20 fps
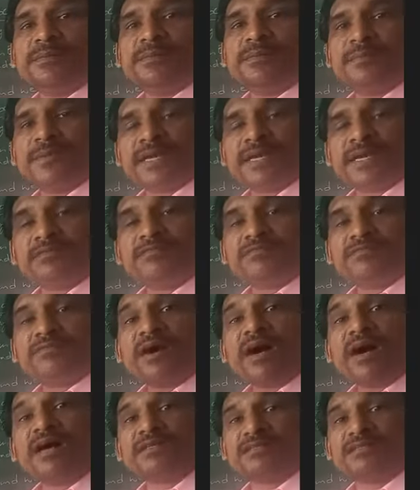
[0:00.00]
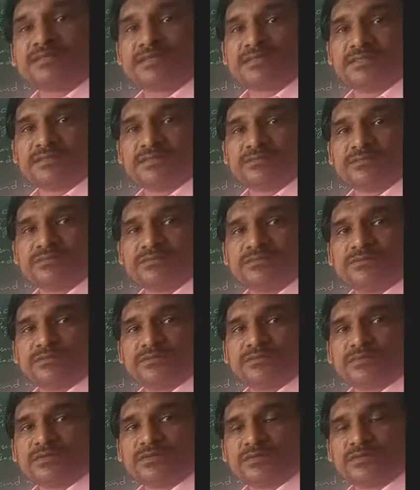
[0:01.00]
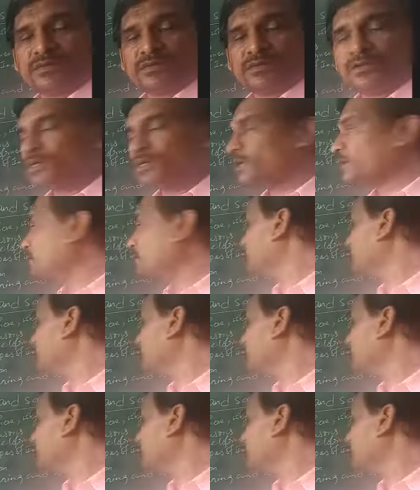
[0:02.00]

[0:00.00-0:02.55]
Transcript: become fast. Okay,